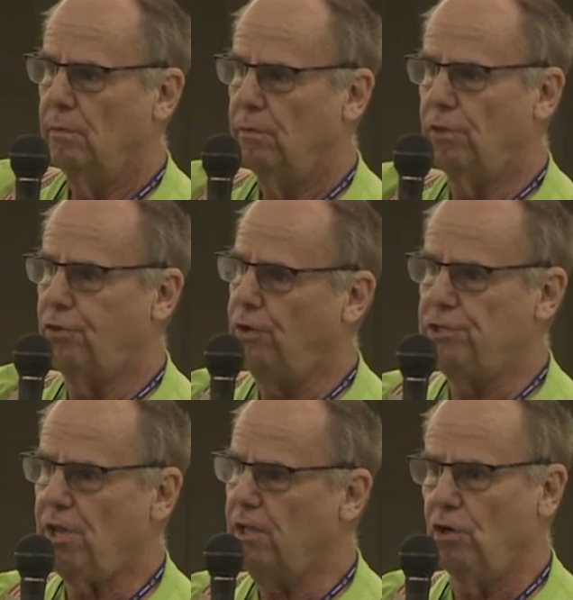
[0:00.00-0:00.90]
The 30
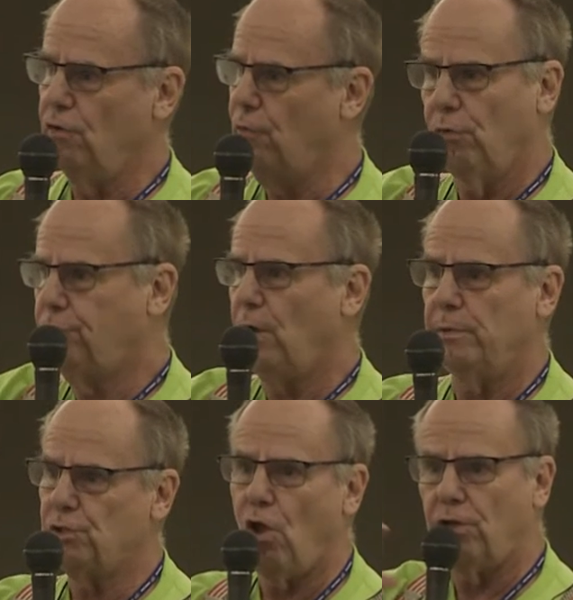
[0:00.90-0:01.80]
second interval that I
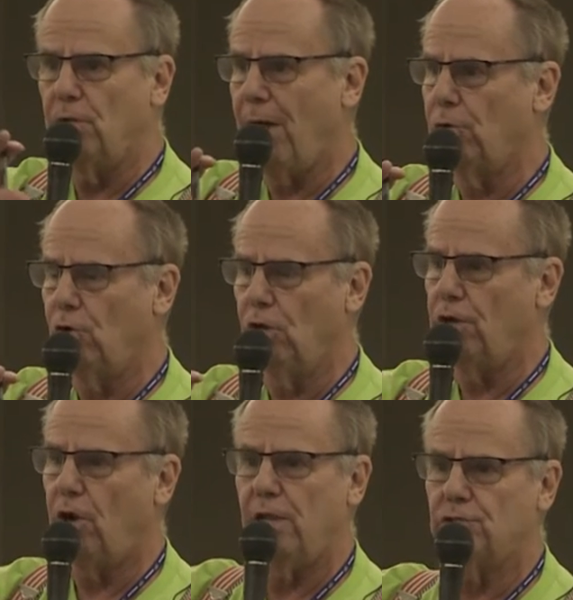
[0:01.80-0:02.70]
was talked about
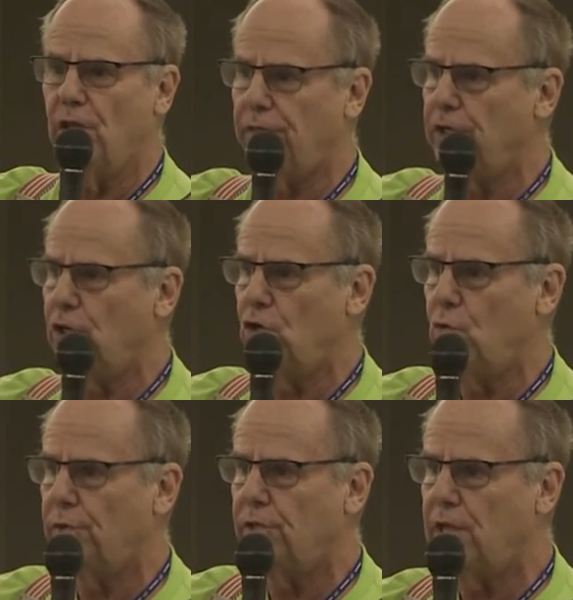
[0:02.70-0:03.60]
earlier has nothing to do
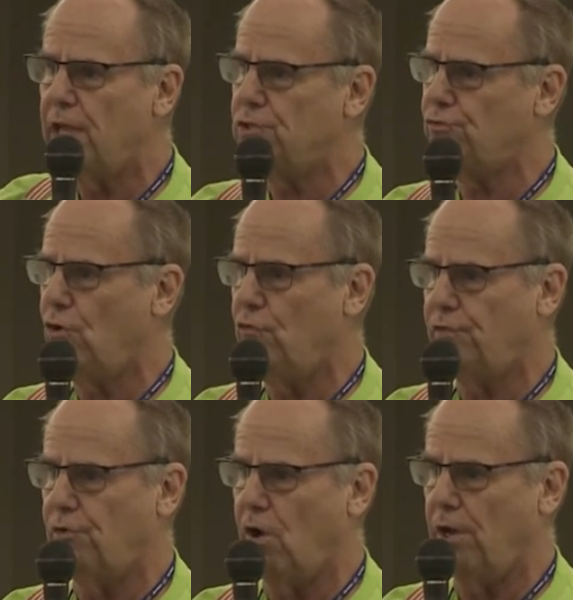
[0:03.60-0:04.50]
with today's
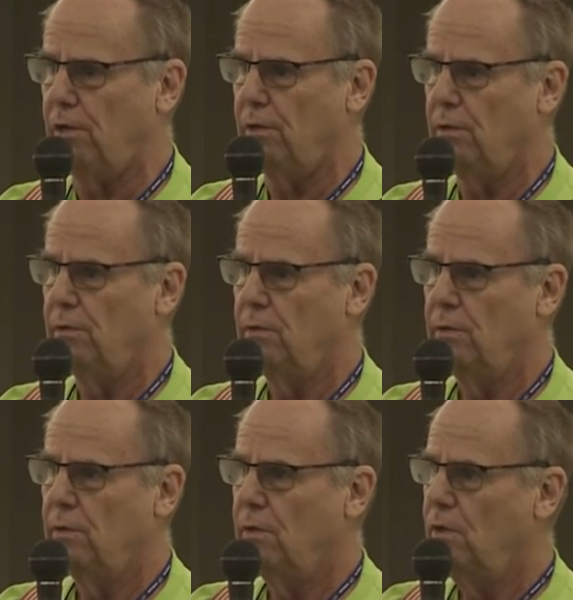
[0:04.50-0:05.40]
trophy run.
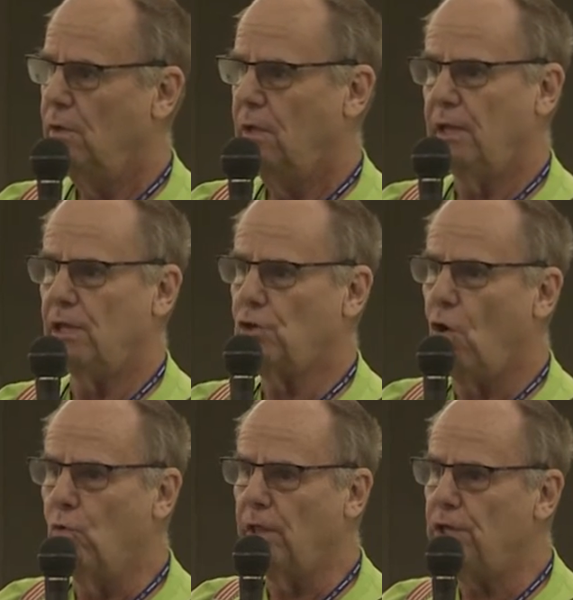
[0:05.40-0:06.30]
It has
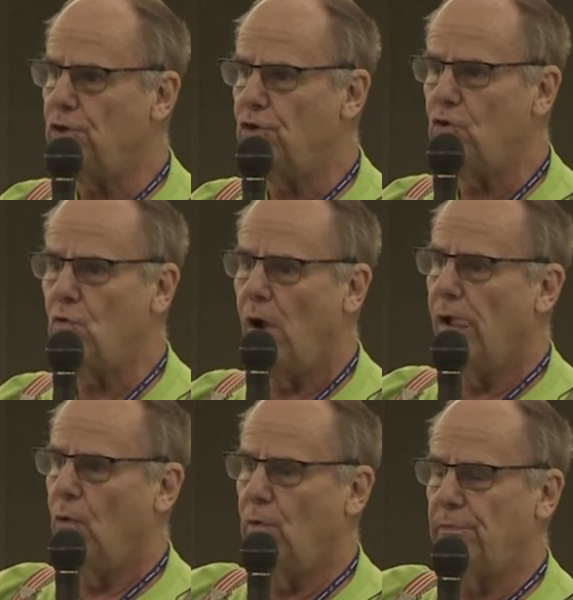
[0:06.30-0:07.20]
only to do
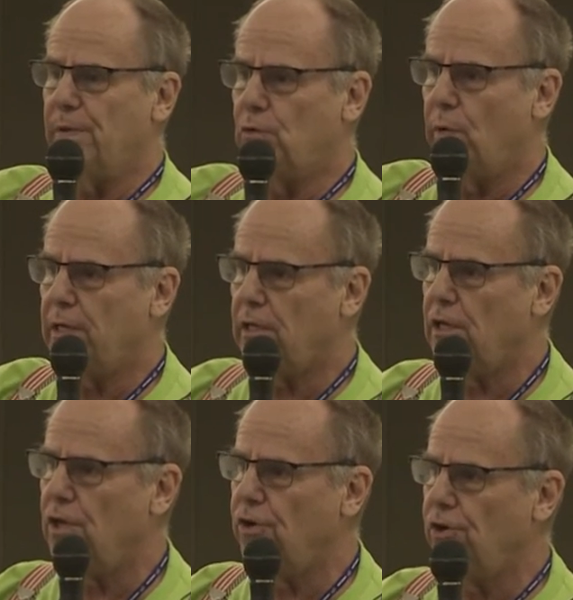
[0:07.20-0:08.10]
with between
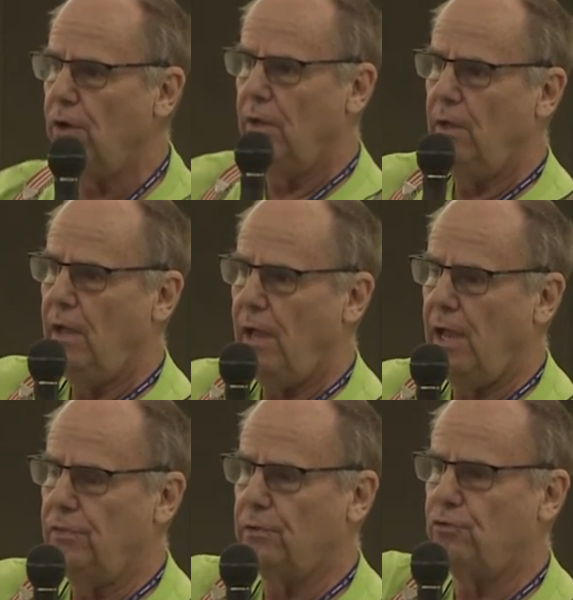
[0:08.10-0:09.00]
here
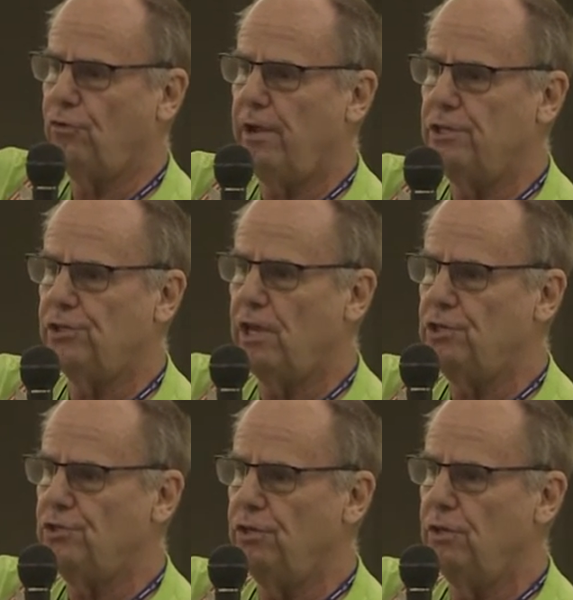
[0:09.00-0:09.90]
and the train
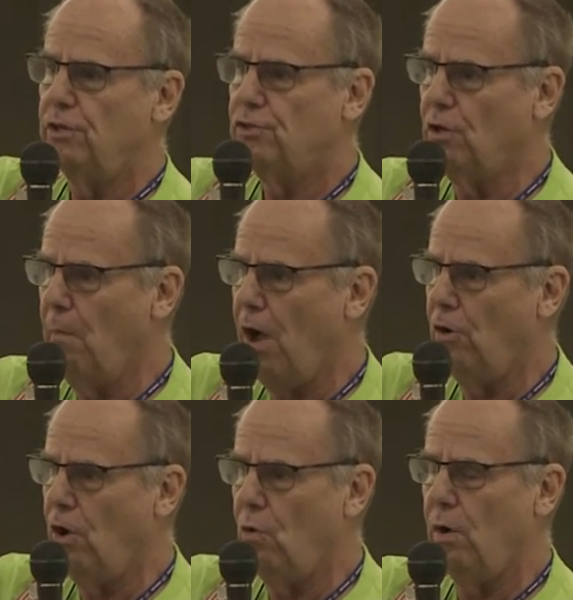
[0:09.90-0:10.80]
station
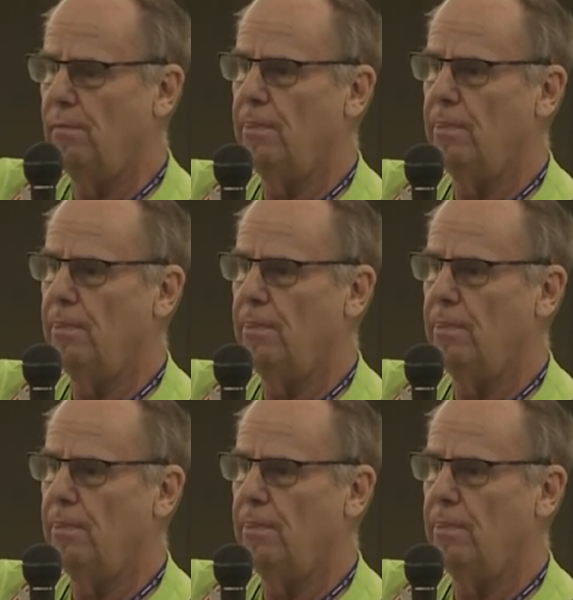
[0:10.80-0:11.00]
tomorrow.